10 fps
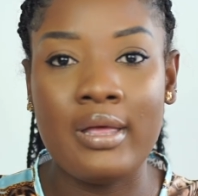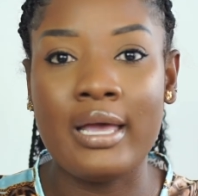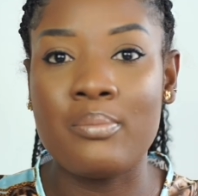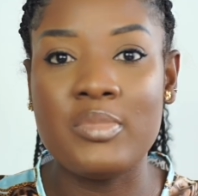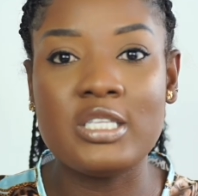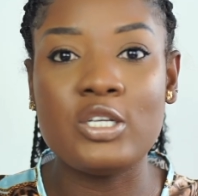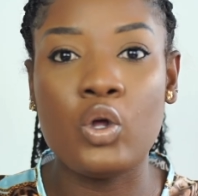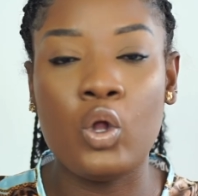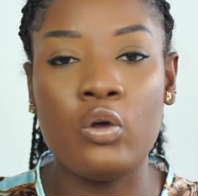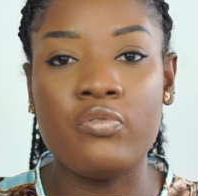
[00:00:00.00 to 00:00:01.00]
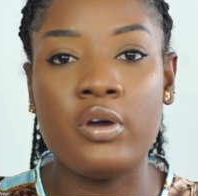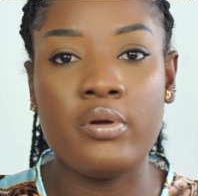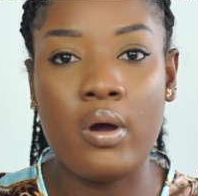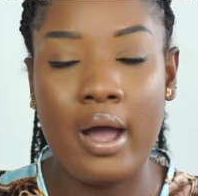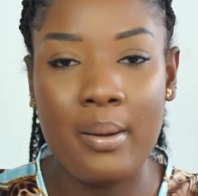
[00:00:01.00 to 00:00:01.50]
like meeting all of the
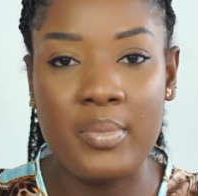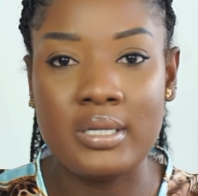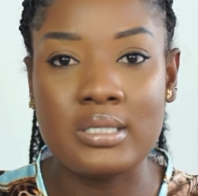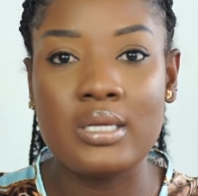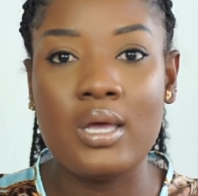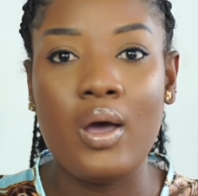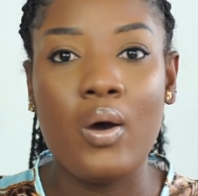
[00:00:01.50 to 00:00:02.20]
requirements